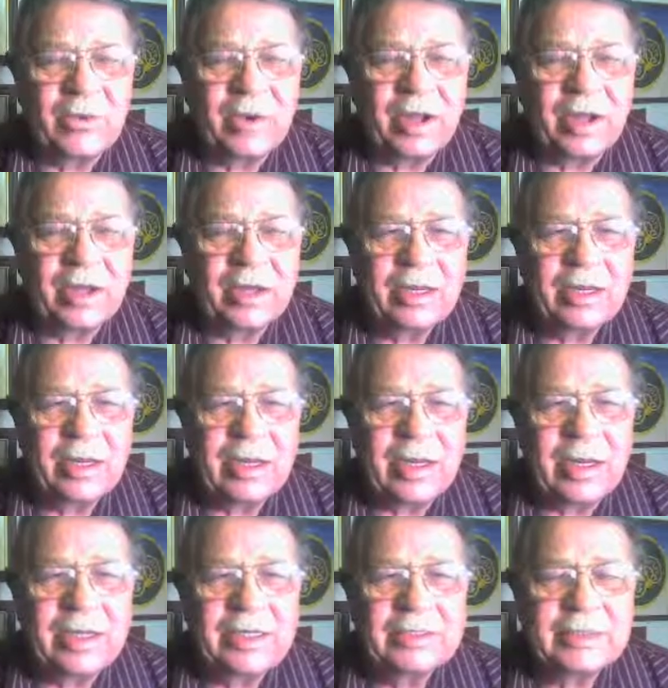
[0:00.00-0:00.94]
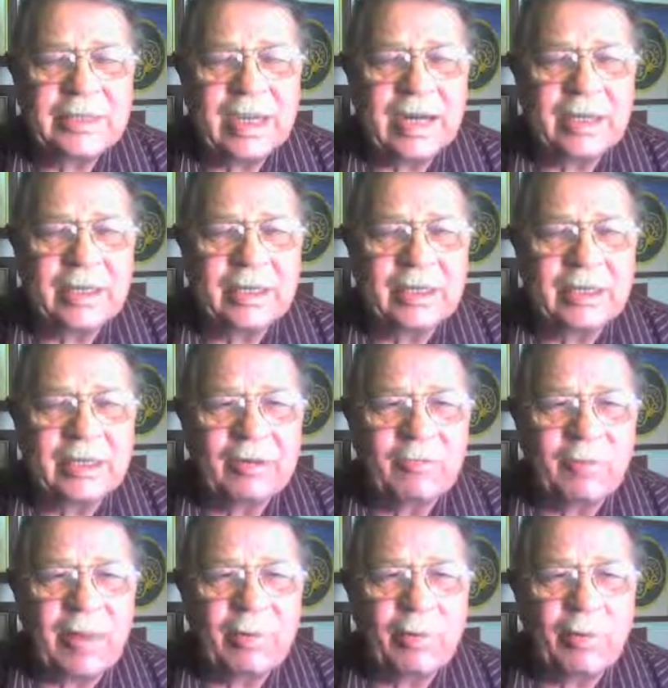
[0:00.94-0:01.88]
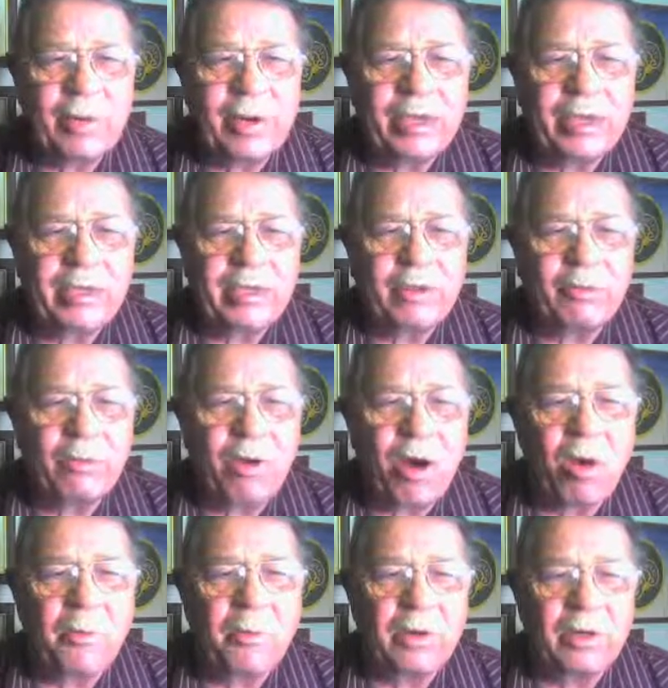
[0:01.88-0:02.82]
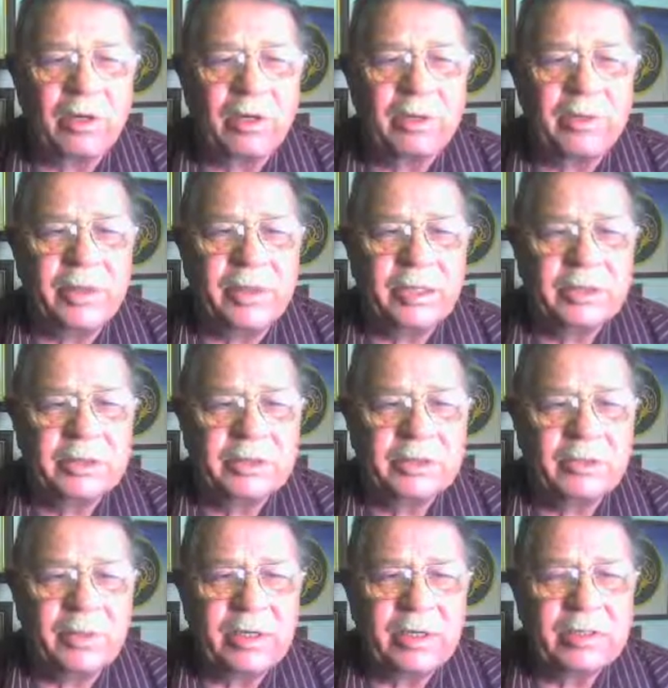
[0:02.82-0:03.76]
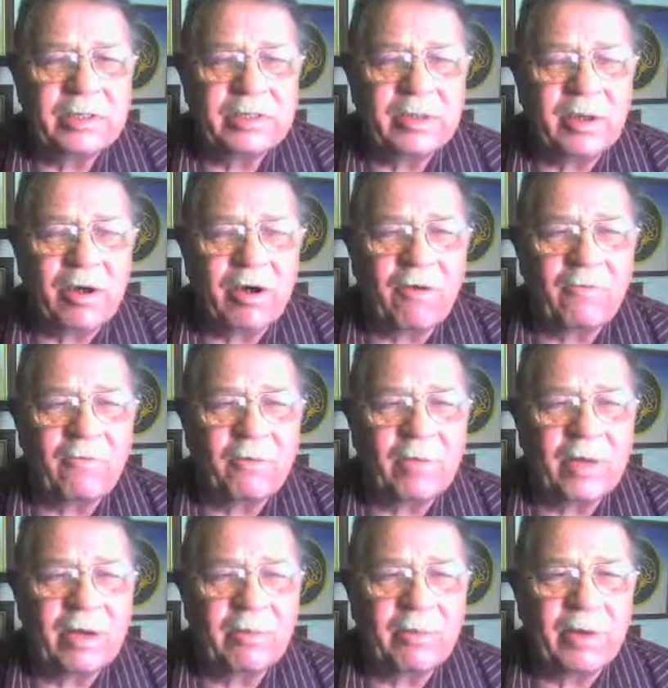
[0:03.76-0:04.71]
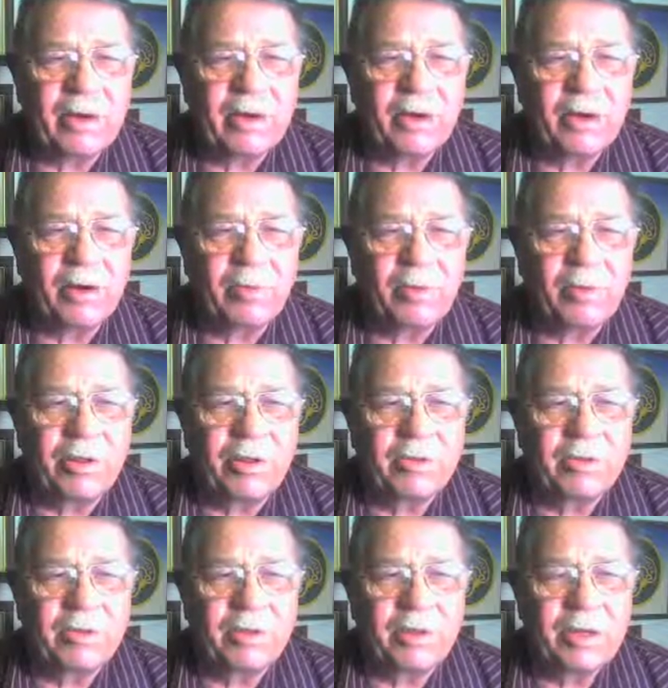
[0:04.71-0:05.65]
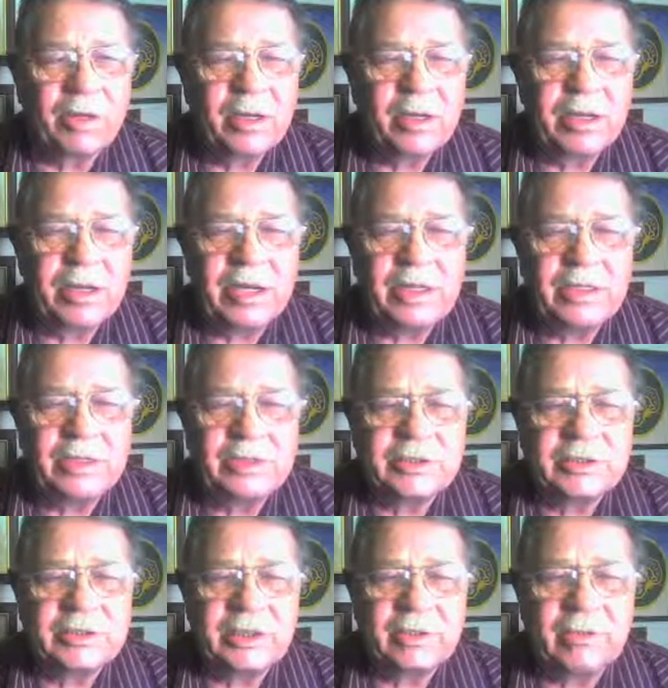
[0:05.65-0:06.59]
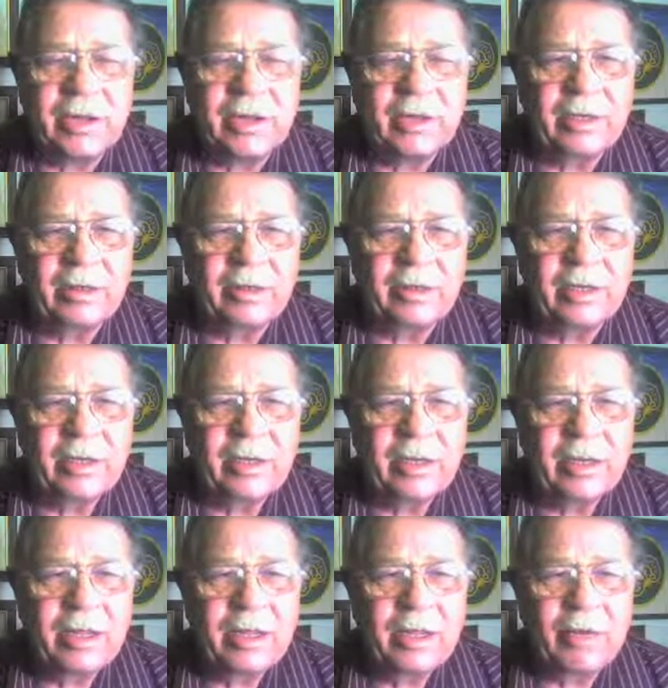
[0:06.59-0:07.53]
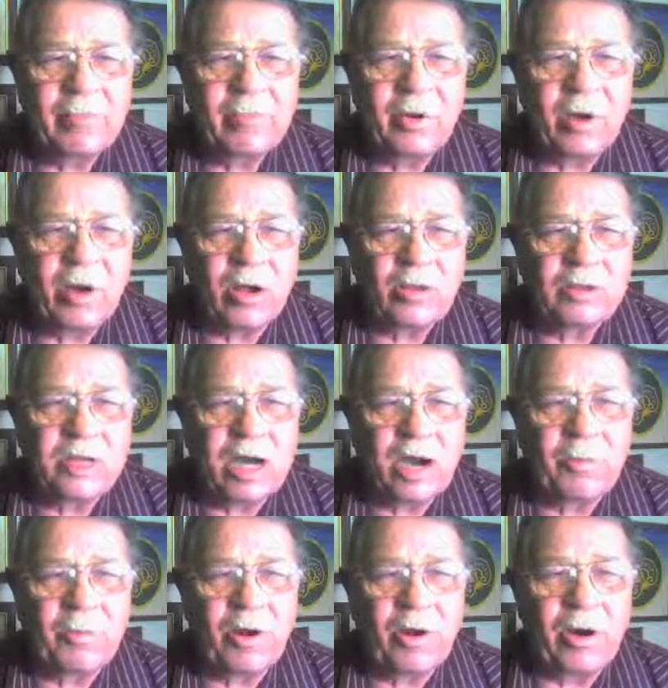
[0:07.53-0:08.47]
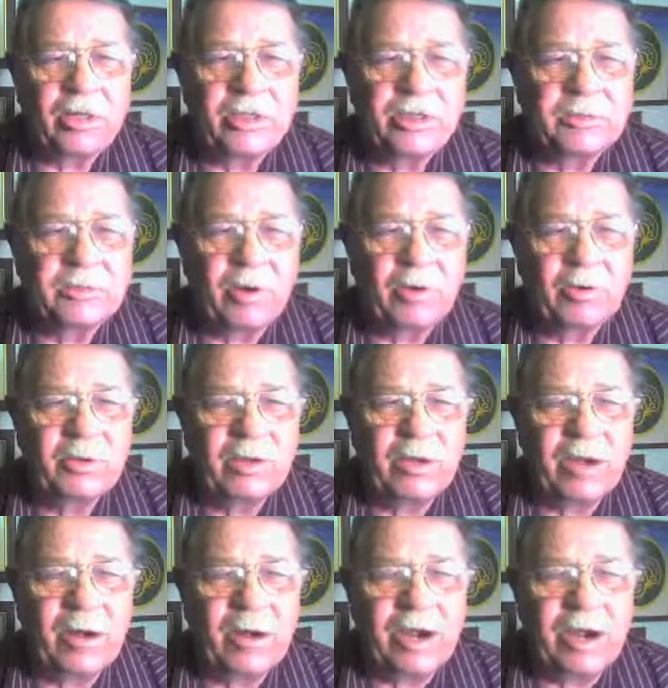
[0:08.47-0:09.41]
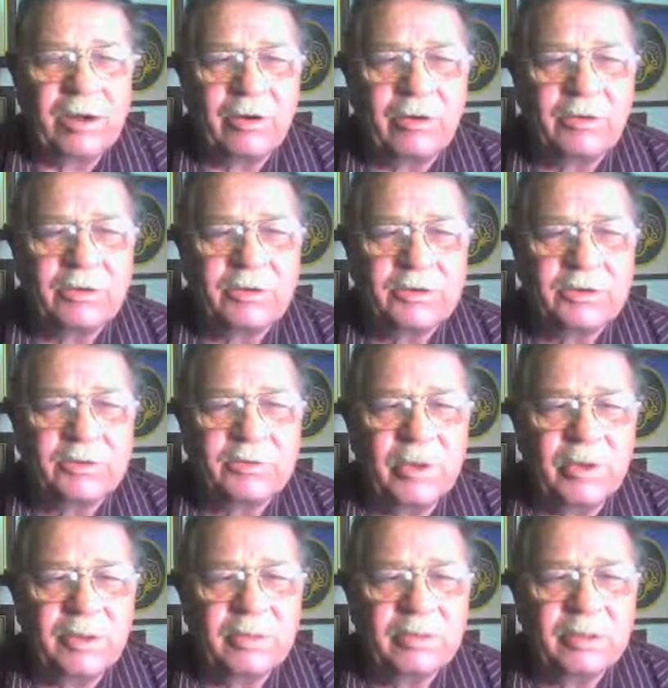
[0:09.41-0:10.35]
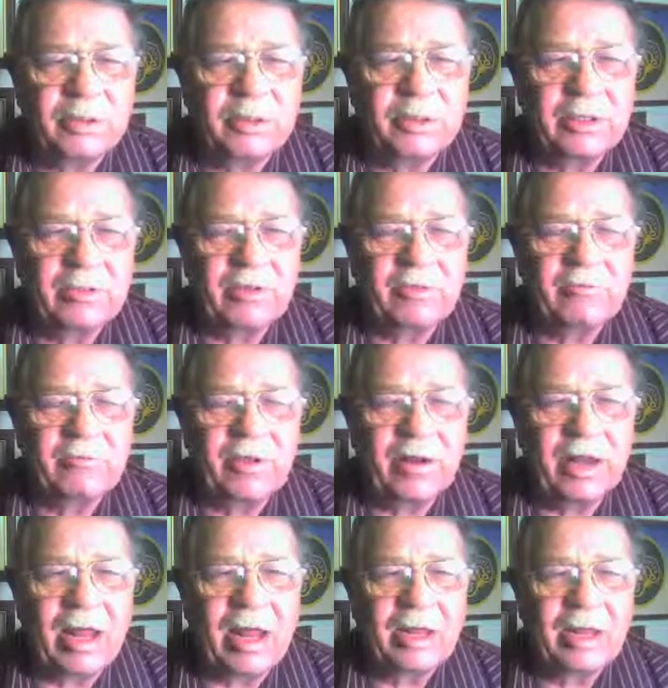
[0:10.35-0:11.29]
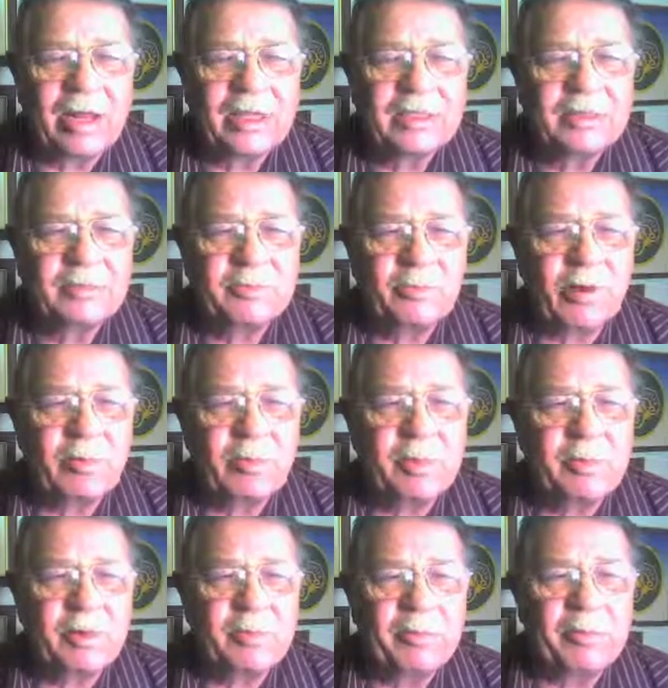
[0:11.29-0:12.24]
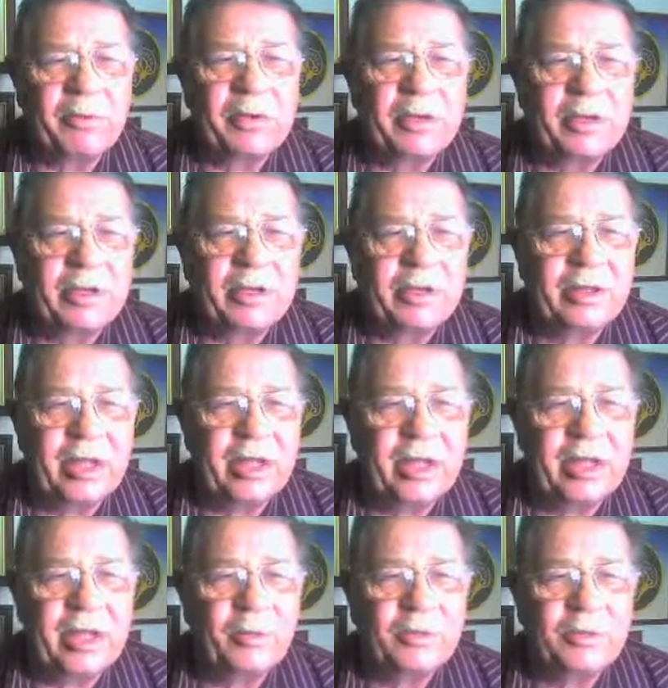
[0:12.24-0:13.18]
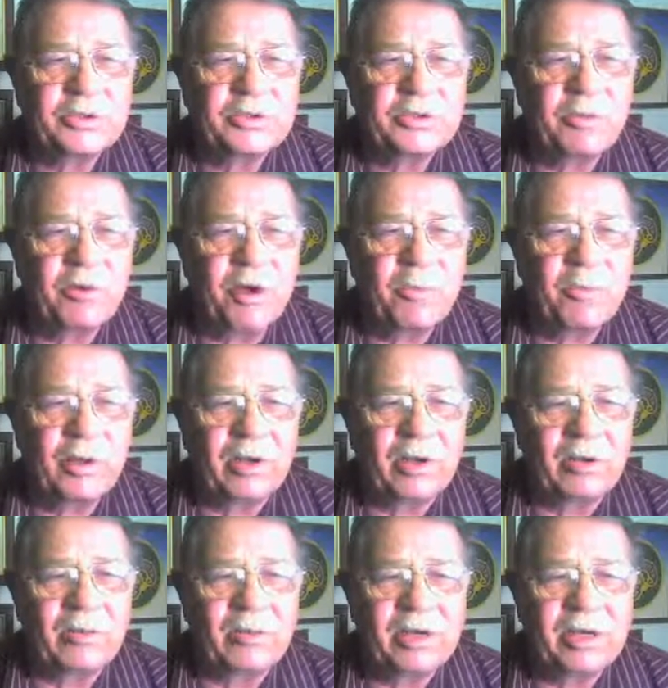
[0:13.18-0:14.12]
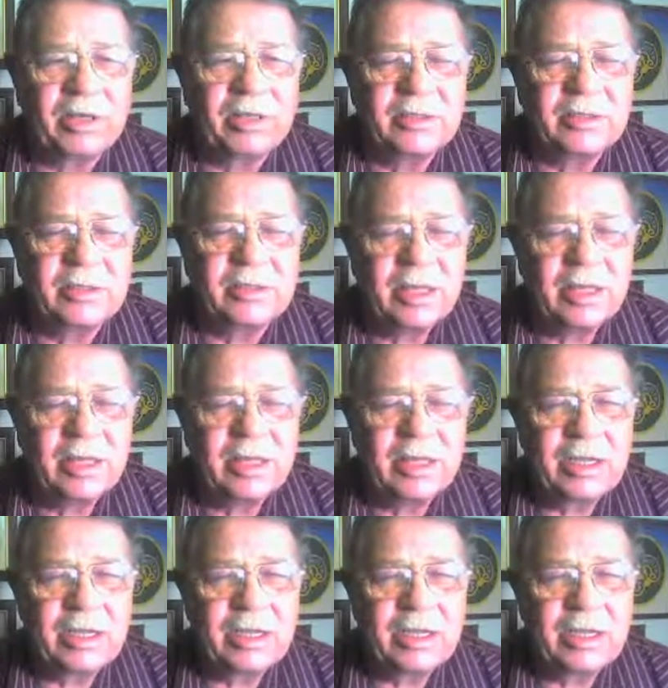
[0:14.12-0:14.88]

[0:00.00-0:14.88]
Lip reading: So he decided that maybe we needed to grow up a little bit. So he offered me and my younger brother each a cigarette. And because our parents smoked and our aunt and uncle smoked, we felt like that probably be a pretty good thing. Help us grow up a little bit.